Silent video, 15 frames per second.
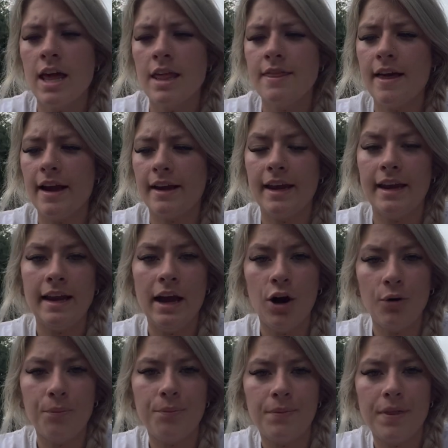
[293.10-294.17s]
that can
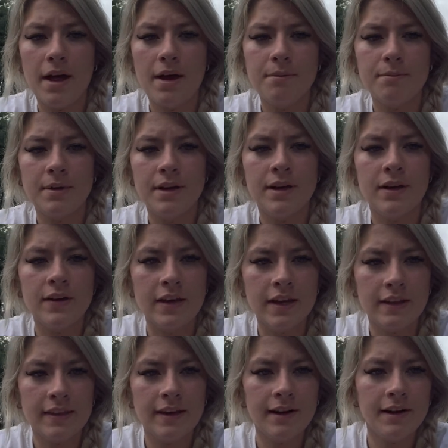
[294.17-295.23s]
help them
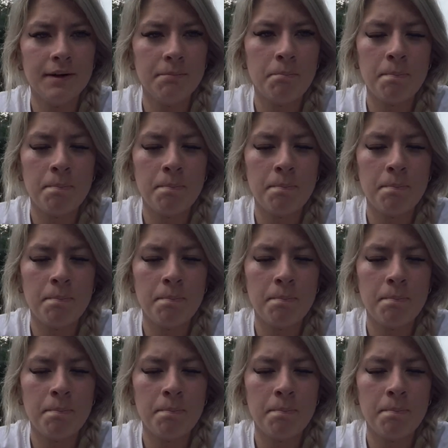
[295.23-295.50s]
get there.